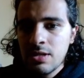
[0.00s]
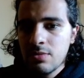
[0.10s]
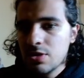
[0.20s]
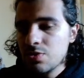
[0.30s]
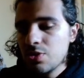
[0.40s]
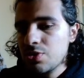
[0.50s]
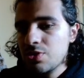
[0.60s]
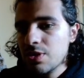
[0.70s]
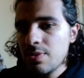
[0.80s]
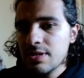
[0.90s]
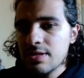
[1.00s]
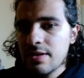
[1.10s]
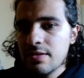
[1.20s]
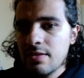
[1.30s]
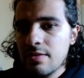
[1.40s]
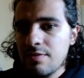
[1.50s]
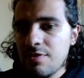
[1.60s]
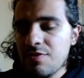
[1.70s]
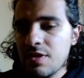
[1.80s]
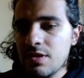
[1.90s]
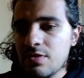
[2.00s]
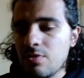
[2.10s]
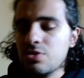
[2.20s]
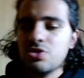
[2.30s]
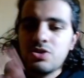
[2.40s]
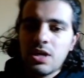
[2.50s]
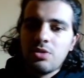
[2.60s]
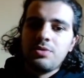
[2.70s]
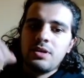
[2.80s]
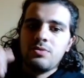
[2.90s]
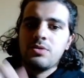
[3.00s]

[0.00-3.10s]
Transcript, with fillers: because we're using ResNet 50, so we're just downloading.